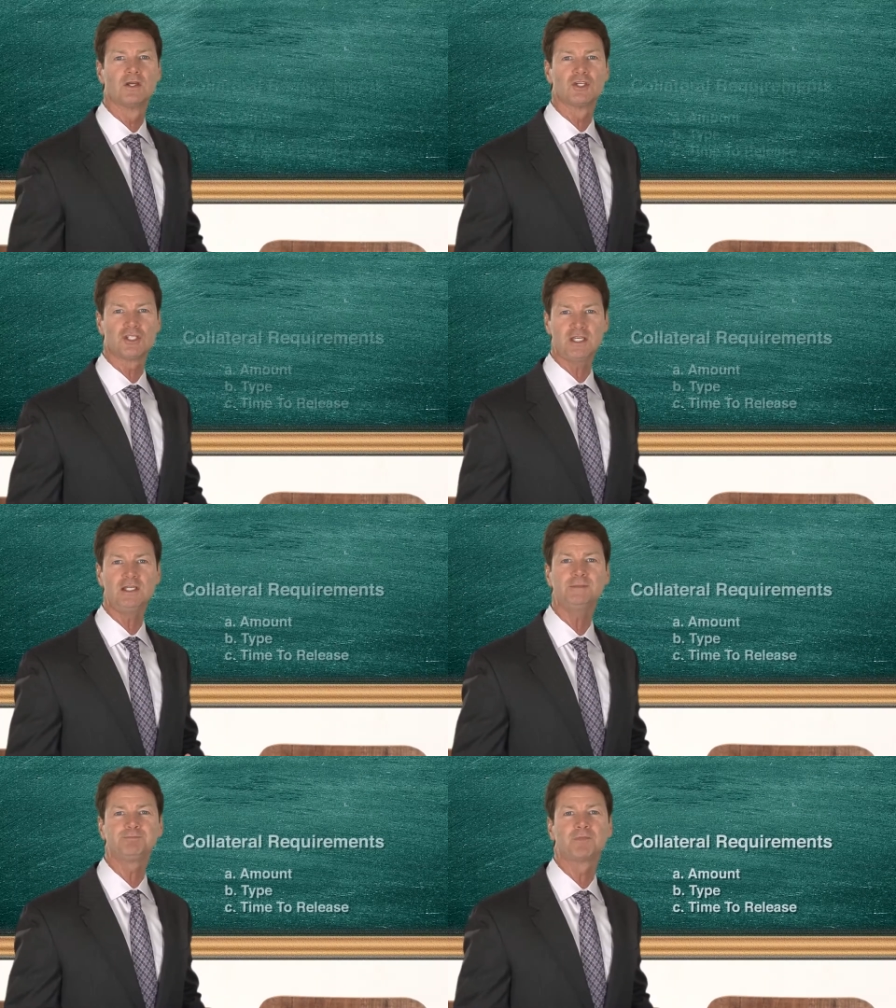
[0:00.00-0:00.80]

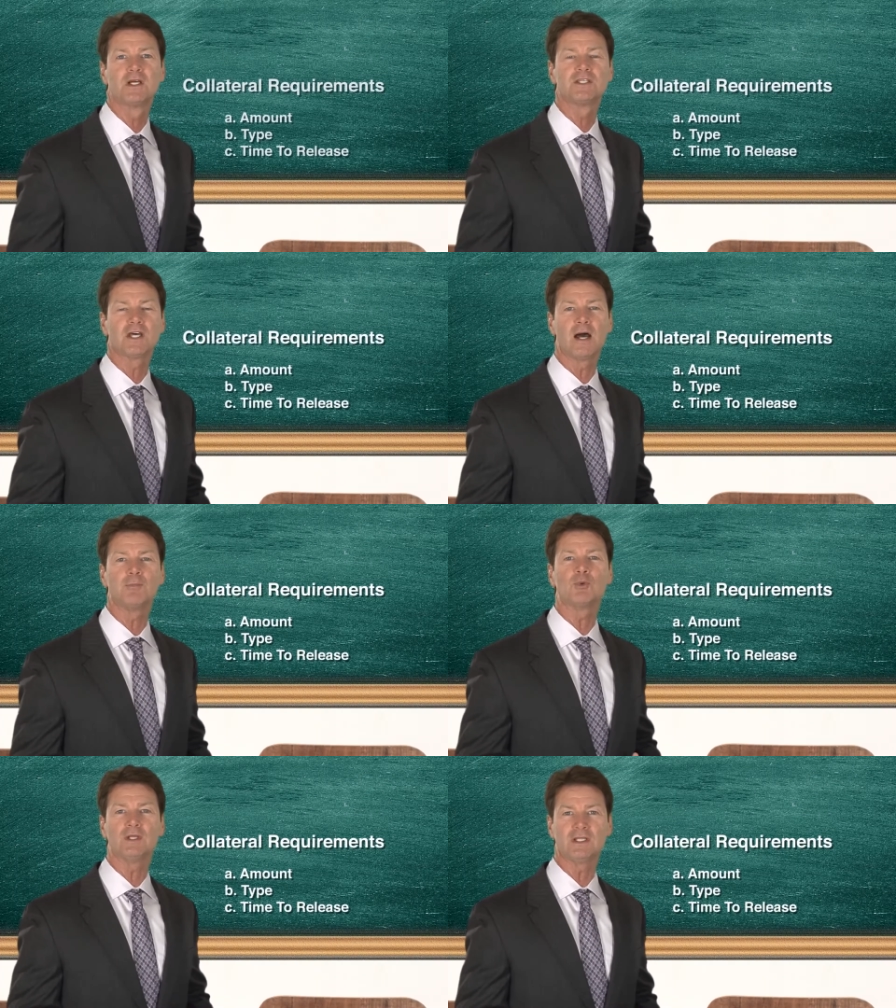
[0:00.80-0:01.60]
C, time
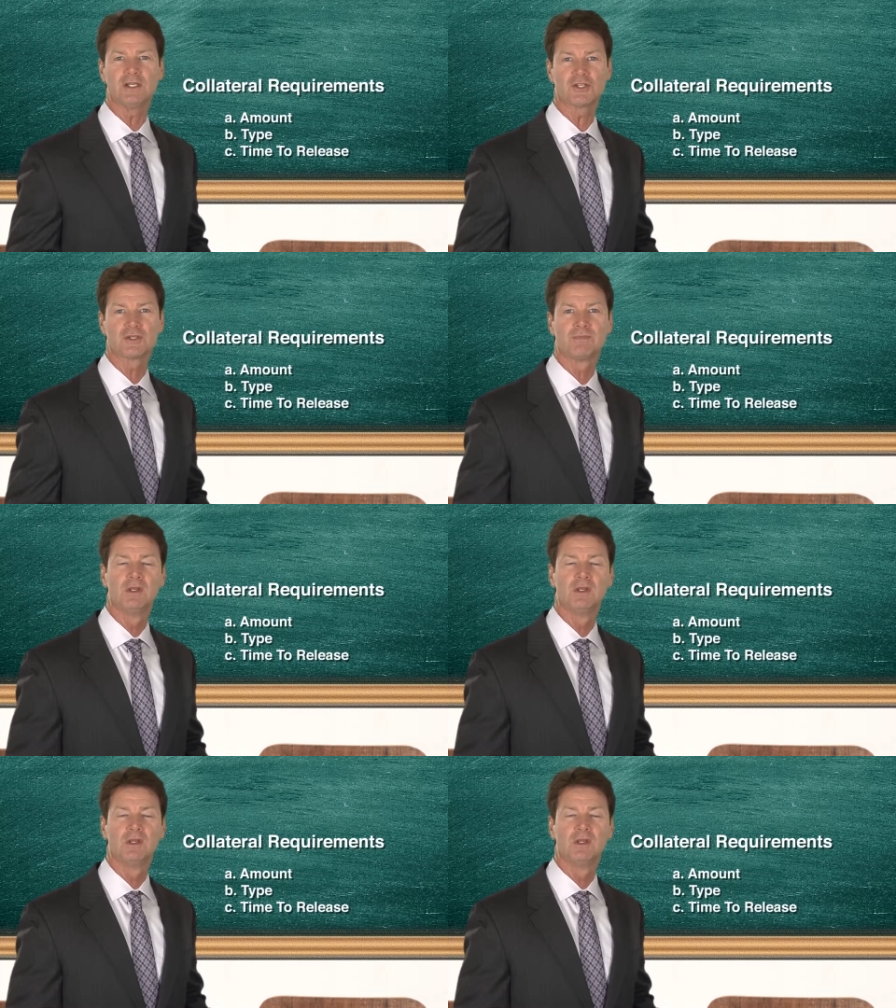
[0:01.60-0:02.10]
to release.